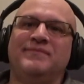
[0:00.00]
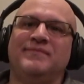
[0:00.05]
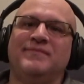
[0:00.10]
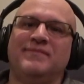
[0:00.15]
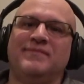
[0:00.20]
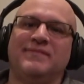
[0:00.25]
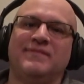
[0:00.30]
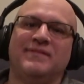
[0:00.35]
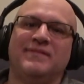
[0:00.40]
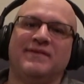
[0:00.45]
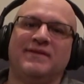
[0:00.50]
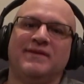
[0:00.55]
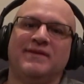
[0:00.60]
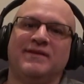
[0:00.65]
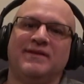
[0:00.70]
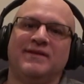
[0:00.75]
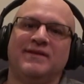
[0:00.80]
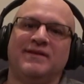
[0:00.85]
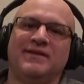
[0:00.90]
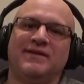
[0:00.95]

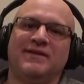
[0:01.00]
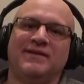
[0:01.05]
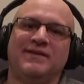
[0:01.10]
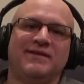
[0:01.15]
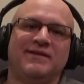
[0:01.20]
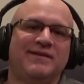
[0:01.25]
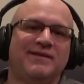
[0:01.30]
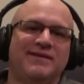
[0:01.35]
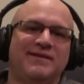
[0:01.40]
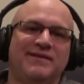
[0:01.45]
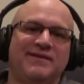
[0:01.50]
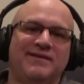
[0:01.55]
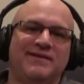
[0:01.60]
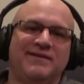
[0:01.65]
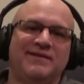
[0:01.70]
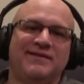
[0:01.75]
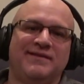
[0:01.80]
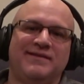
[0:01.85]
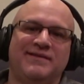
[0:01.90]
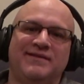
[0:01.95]

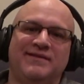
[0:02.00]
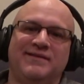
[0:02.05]
(silent)